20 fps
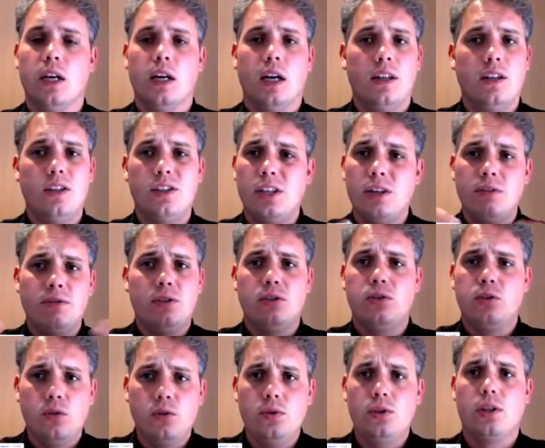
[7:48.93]
and there's several
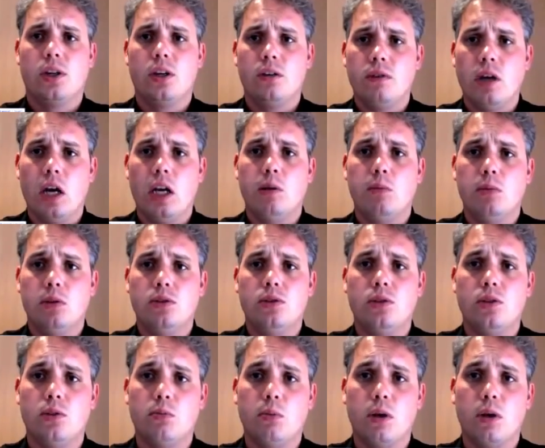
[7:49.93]
tools that are available to you.